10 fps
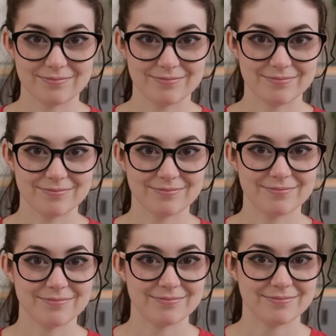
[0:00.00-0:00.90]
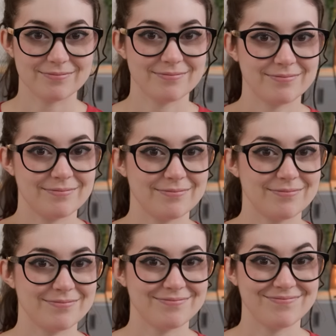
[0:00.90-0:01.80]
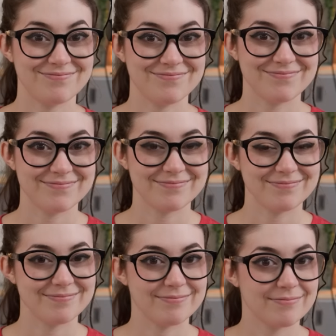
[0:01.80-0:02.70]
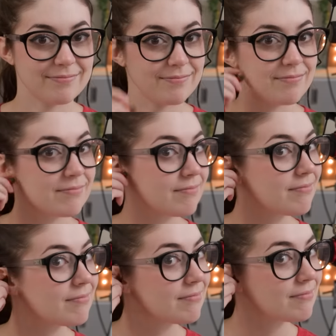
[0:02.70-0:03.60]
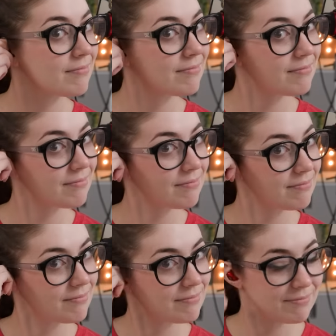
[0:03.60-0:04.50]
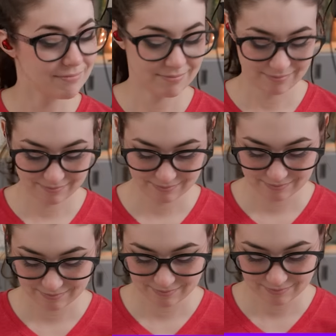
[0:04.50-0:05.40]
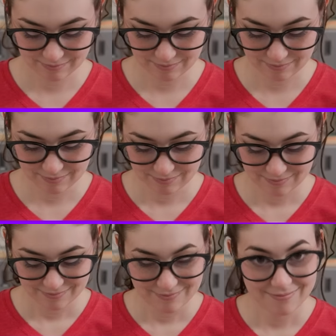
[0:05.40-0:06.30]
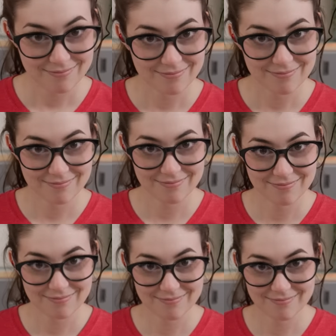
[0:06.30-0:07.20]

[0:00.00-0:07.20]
No words are spoken by the person on screen.